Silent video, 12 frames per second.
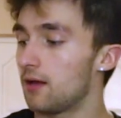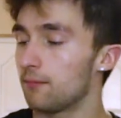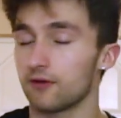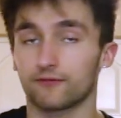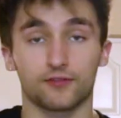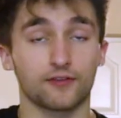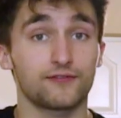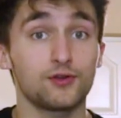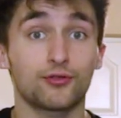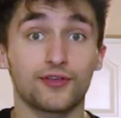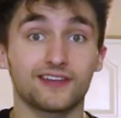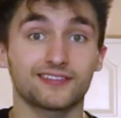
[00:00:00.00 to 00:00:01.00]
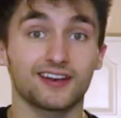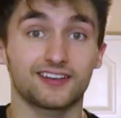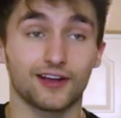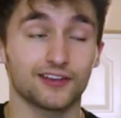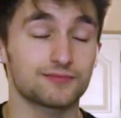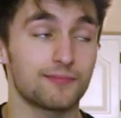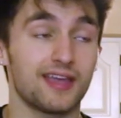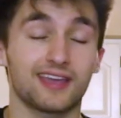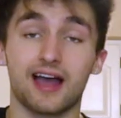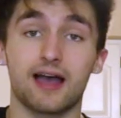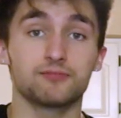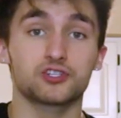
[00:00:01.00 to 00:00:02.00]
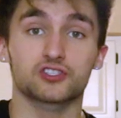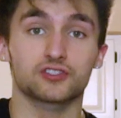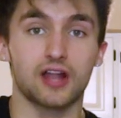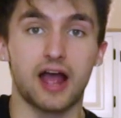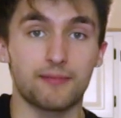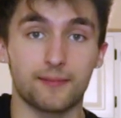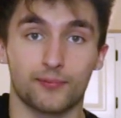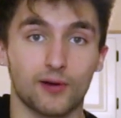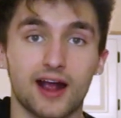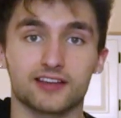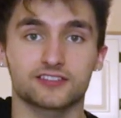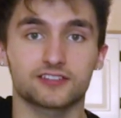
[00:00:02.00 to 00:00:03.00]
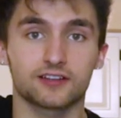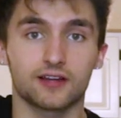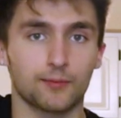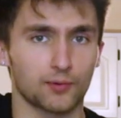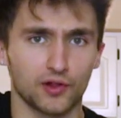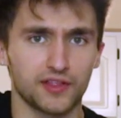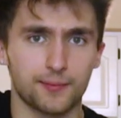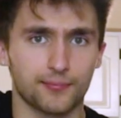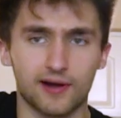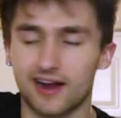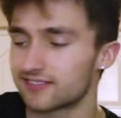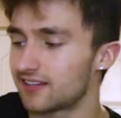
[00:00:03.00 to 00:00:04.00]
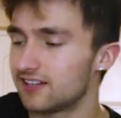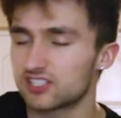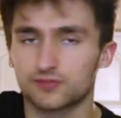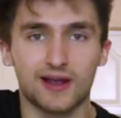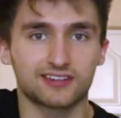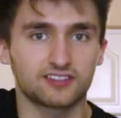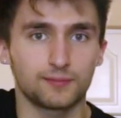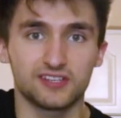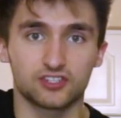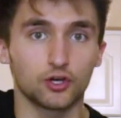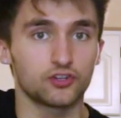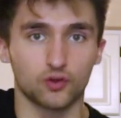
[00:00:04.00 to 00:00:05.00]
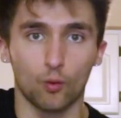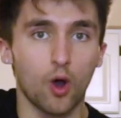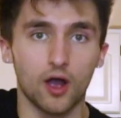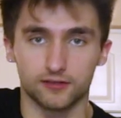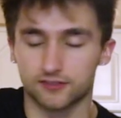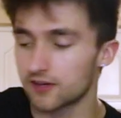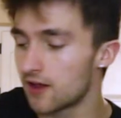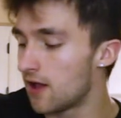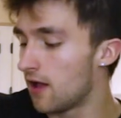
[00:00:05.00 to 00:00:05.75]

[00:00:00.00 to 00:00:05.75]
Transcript: But for the few things that it does make, I'm impressed. I'm really impressed. I didn't expect it to be as good as it was.